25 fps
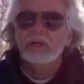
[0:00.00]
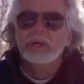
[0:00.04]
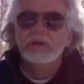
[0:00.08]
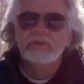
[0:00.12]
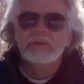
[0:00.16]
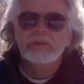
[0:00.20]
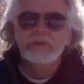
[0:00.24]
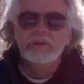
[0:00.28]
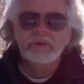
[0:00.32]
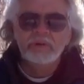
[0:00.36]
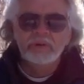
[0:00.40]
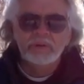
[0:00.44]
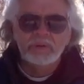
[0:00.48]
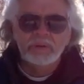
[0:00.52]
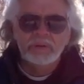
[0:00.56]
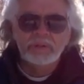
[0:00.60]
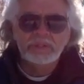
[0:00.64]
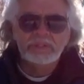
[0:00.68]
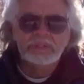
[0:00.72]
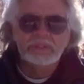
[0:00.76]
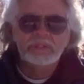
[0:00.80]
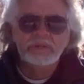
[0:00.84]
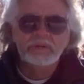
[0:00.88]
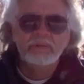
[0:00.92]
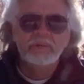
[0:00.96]

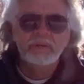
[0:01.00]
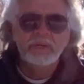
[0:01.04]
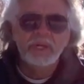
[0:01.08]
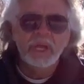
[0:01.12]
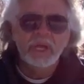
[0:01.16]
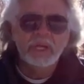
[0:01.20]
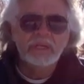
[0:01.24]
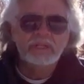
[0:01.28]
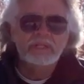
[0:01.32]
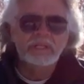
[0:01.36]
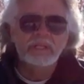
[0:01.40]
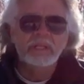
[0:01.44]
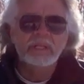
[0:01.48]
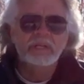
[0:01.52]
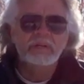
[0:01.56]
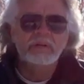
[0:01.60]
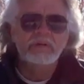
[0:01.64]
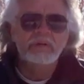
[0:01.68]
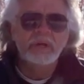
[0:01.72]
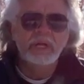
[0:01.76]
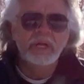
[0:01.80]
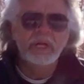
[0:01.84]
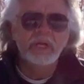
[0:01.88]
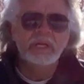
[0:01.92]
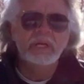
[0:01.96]
fuels, we actually
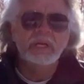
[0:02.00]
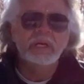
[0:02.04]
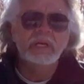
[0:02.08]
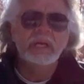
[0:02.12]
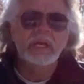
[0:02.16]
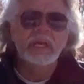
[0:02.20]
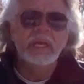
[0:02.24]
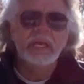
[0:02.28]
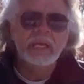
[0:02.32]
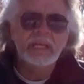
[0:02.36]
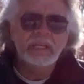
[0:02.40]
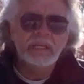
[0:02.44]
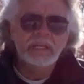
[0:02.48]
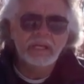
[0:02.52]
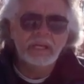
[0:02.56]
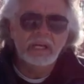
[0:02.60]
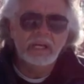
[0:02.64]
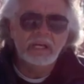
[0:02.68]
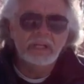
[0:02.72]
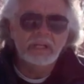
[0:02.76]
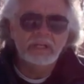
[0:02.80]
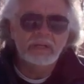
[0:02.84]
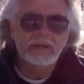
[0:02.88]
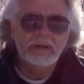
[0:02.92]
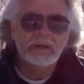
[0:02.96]
create eight
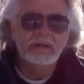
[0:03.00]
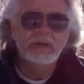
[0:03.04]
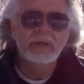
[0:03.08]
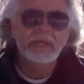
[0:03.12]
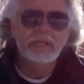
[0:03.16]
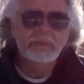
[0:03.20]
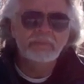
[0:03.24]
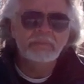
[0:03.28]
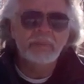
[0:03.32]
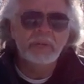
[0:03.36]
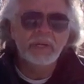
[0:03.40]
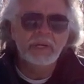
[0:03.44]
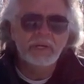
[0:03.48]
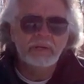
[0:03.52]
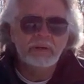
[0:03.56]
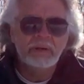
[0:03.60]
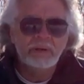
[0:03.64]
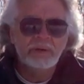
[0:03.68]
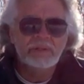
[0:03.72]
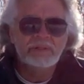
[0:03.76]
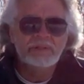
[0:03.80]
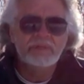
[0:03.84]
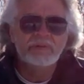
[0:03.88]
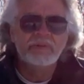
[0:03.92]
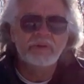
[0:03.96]
gallon, eight
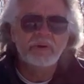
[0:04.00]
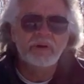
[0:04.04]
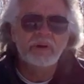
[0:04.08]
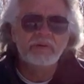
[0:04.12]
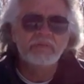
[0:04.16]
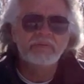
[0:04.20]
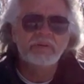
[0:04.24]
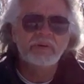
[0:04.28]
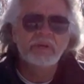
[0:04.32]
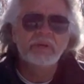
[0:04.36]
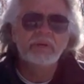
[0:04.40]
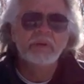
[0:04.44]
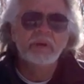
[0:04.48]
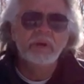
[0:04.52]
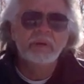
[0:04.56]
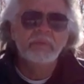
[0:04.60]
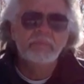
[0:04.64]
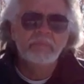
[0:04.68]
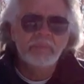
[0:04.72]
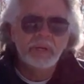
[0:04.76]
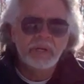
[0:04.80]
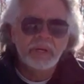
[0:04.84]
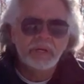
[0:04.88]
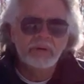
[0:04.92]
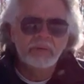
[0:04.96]
barrels for every
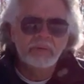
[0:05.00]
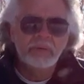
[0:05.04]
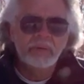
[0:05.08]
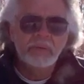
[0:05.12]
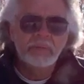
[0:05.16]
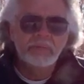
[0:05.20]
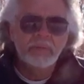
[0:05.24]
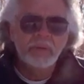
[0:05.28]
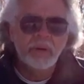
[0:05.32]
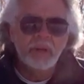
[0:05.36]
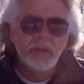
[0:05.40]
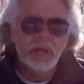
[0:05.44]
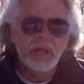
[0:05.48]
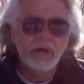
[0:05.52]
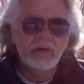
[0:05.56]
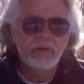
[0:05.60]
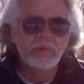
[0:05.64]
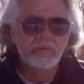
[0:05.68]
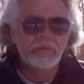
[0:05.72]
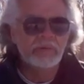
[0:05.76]
barrel we pull out.